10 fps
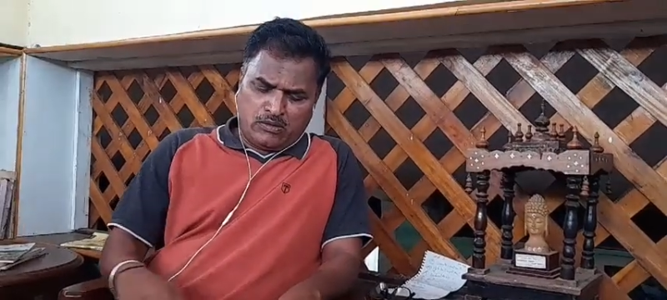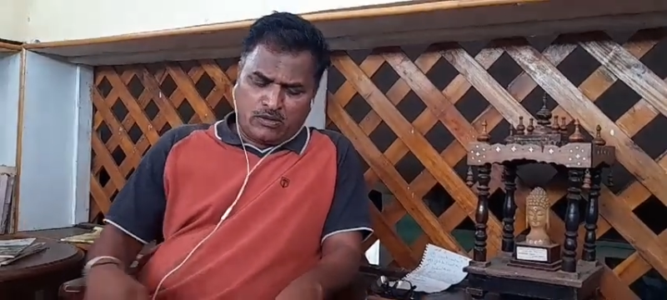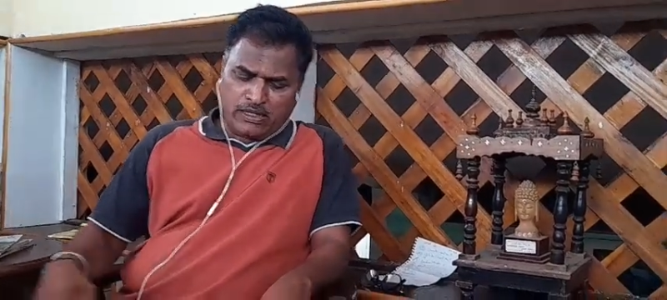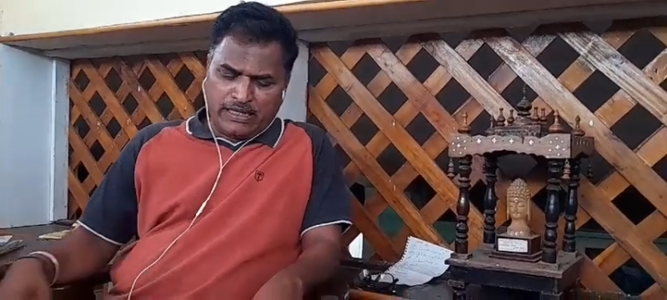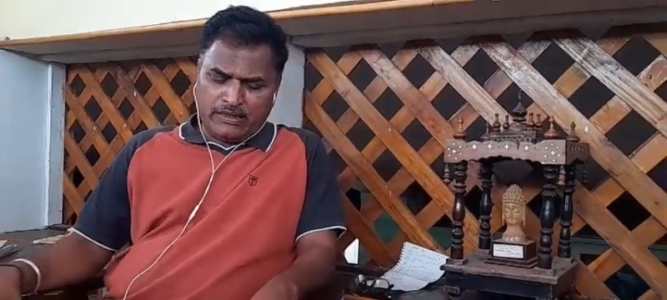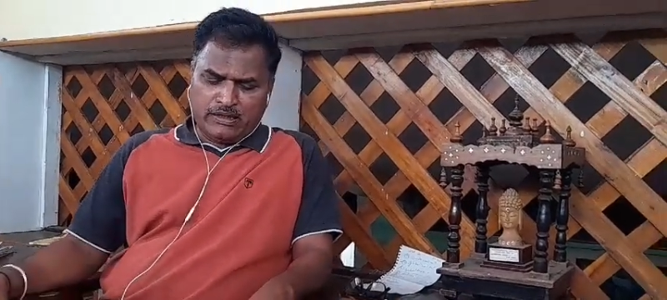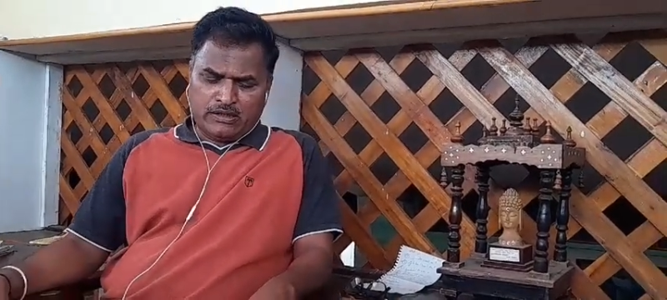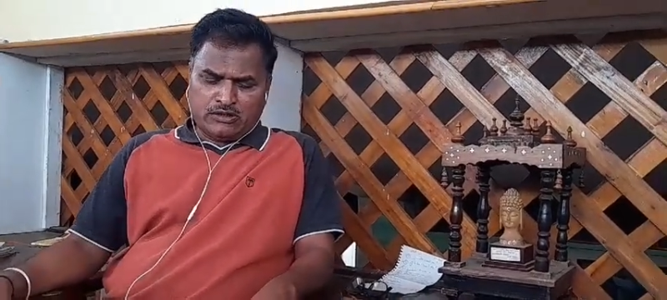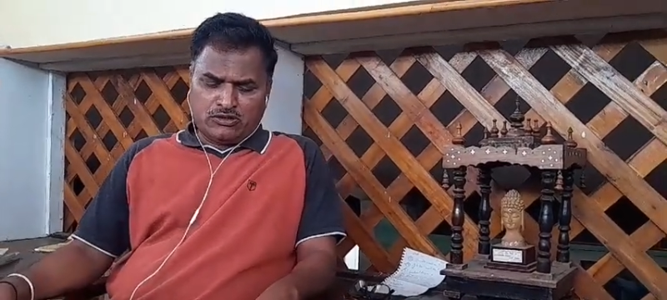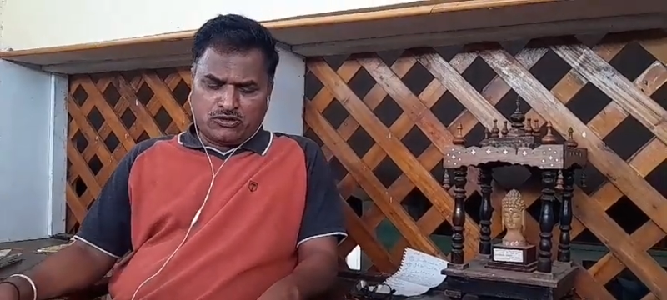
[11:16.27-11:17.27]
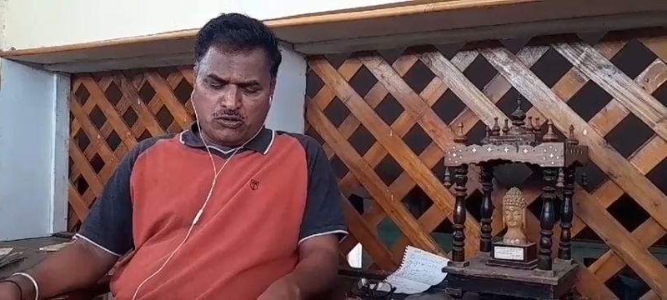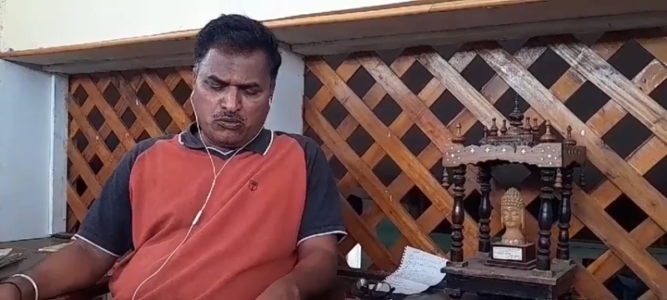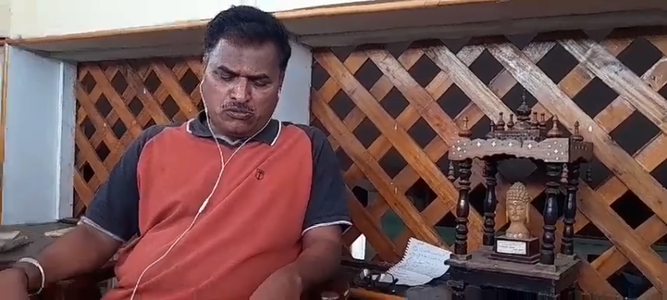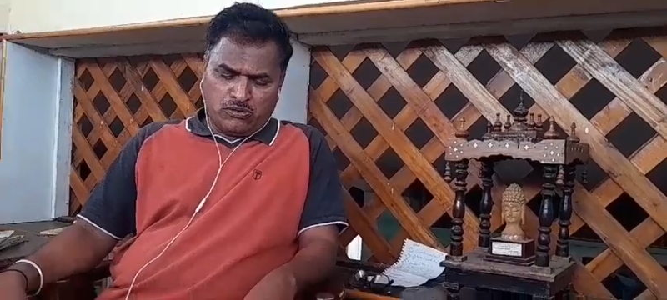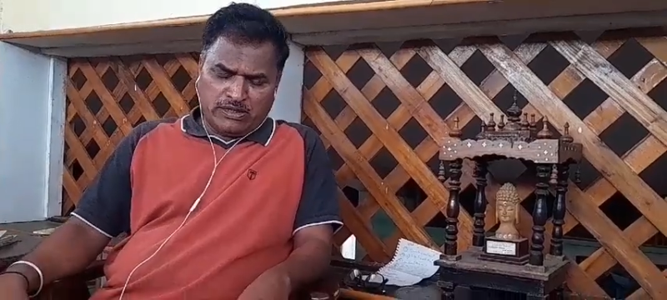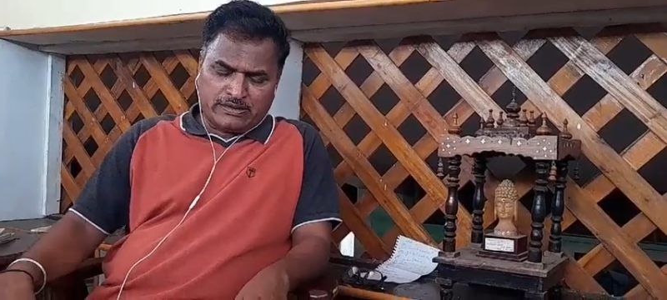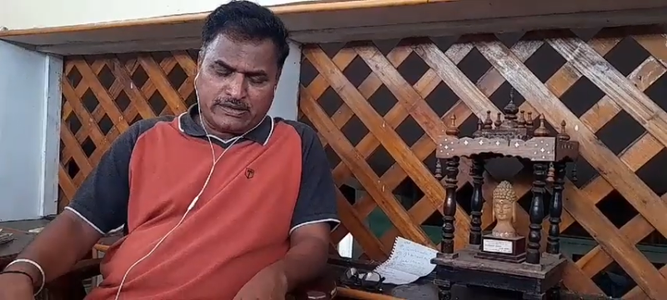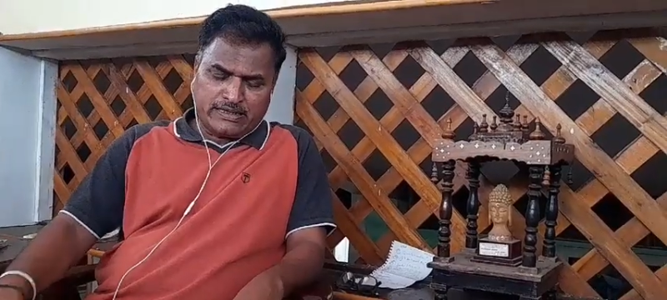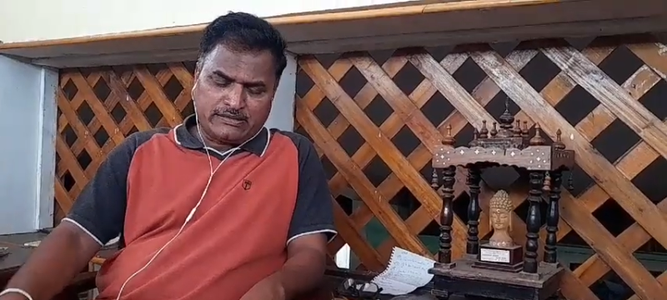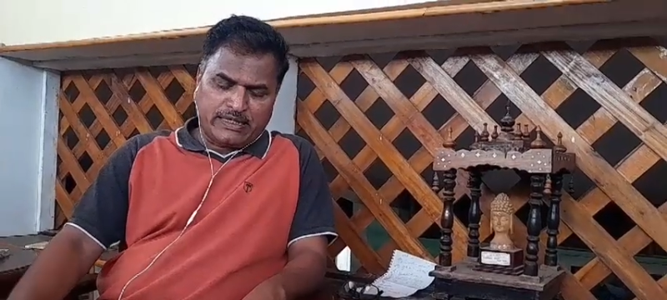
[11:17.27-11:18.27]
Okay, so he
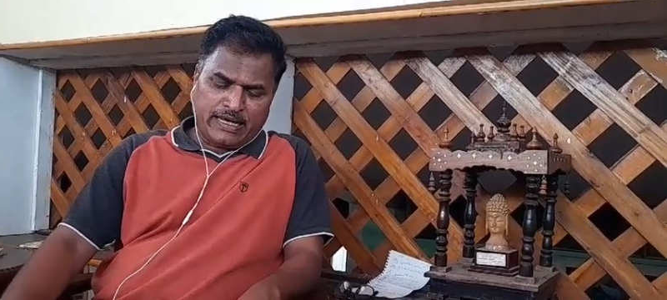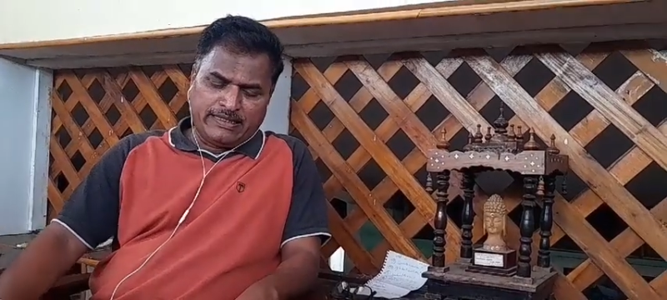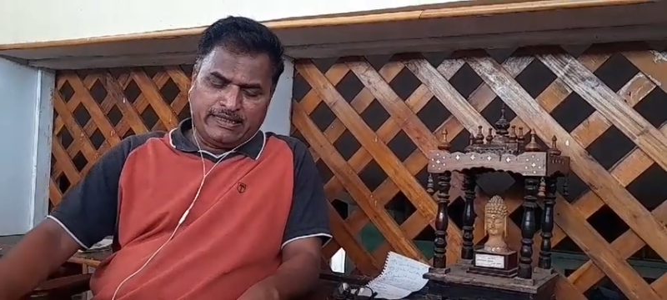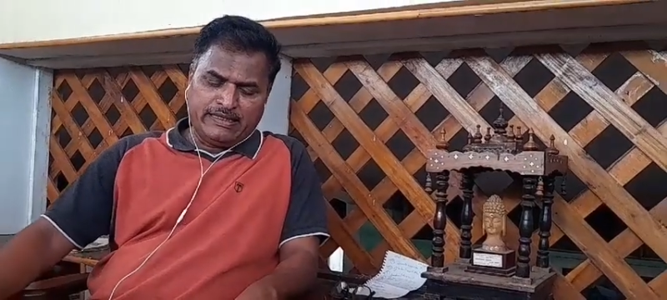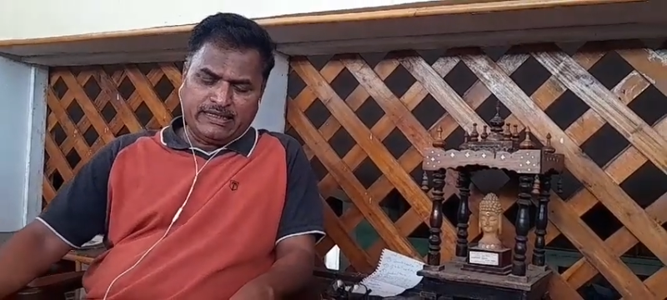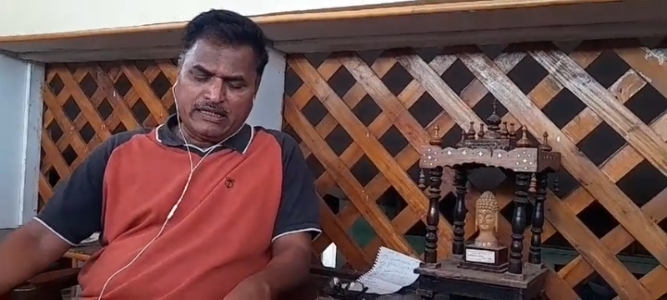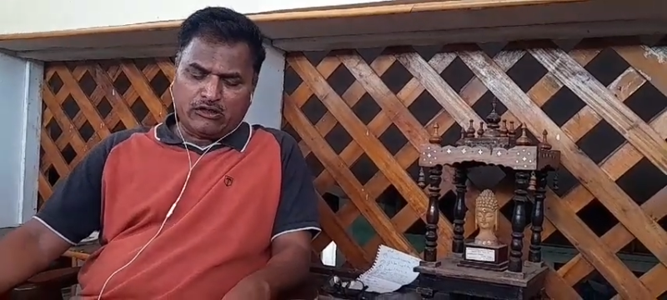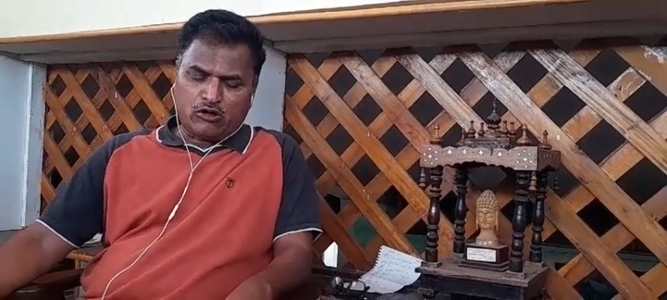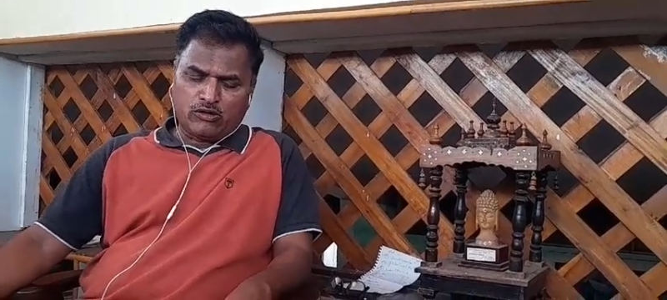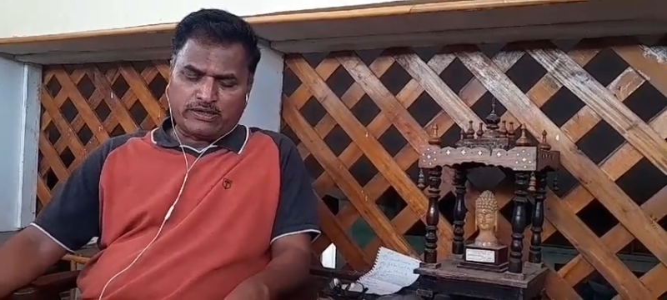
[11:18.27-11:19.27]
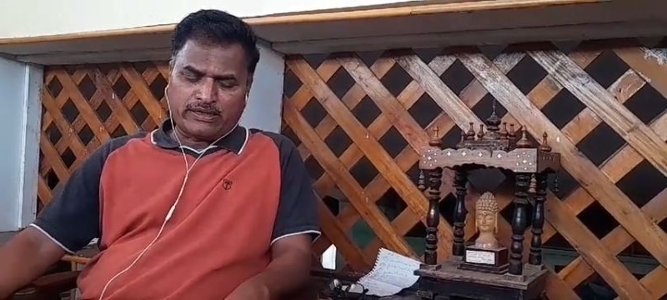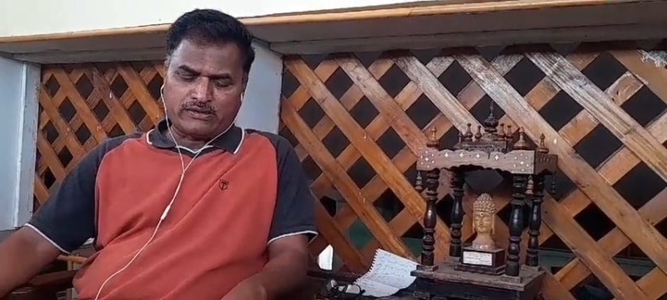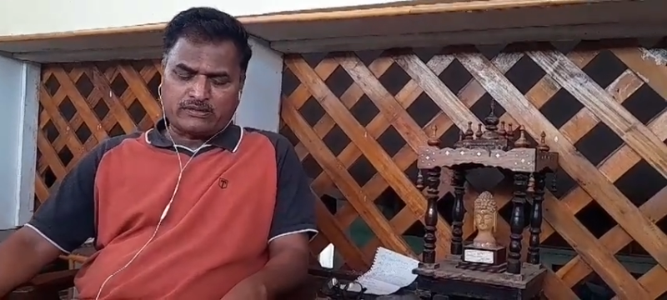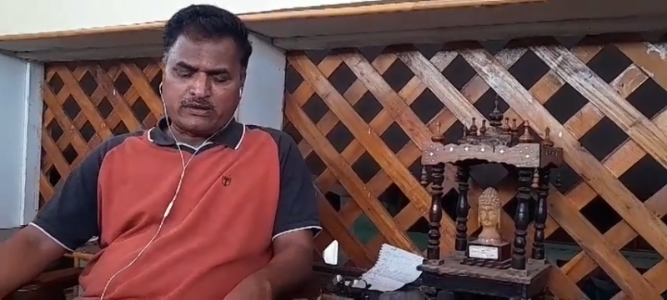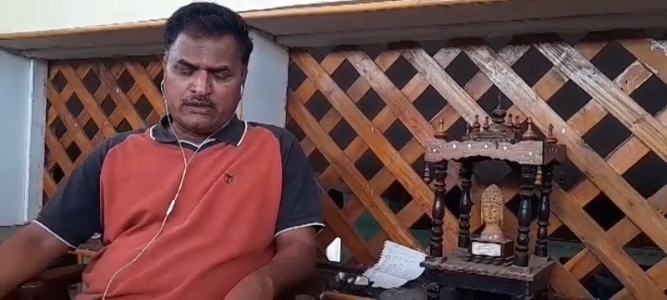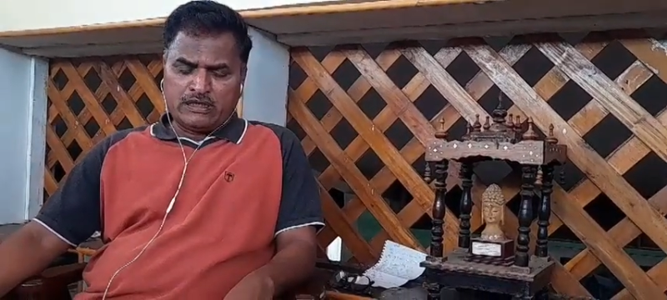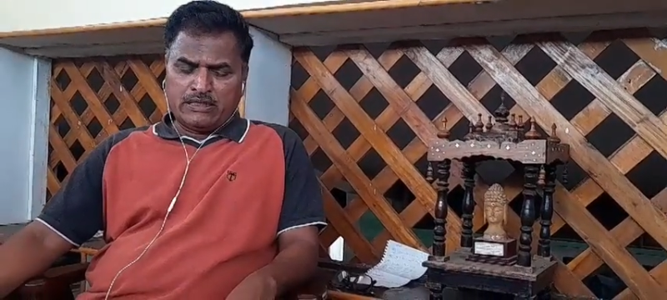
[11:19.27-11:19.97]
says in Indian context,